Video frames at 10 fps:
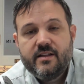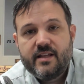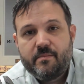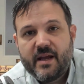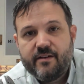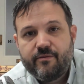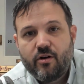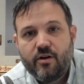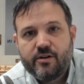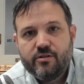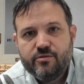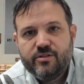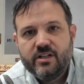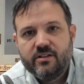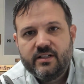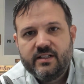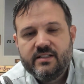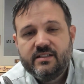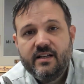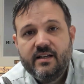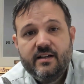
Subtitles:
They pay for all your utilities.